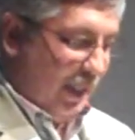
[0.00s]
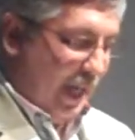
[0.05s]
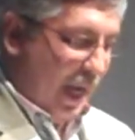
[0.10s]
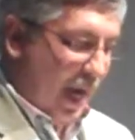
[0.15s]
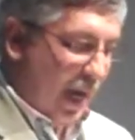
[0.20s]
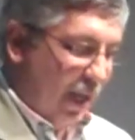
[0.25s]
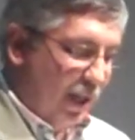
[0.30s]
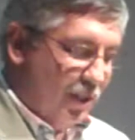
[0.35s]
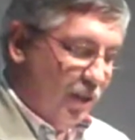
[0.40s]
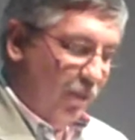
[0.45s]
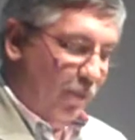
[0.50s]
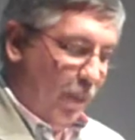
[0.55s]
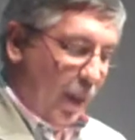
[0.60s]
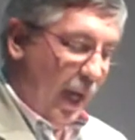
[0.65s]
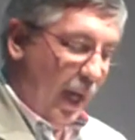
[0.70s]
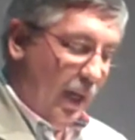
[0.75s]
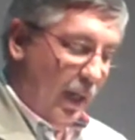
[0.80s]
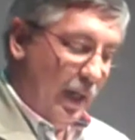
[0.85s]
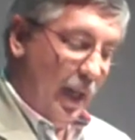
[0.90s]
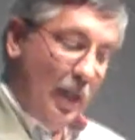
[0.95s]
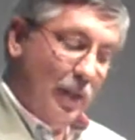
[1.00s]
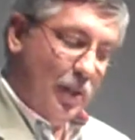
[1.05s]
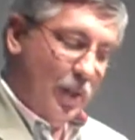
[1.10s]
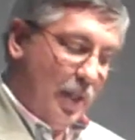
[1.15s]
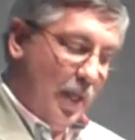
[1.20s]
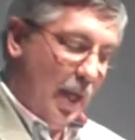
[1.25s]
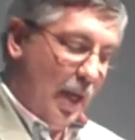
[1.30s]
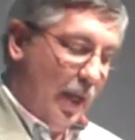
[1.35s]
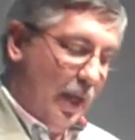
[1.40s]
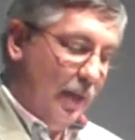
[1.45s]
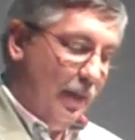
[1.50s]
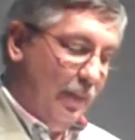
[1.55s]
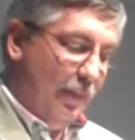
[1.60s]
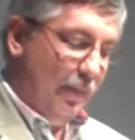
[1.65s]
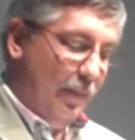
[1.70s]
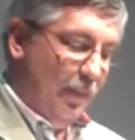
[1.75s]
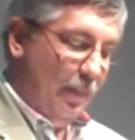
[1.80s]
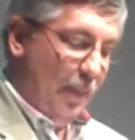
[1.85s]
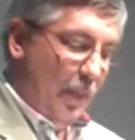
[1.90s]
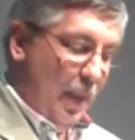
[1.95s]
gallons of paint and
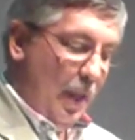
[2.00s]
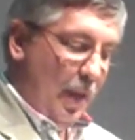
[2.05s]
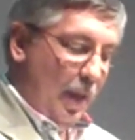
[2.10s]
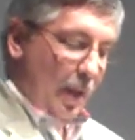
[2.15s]
staining,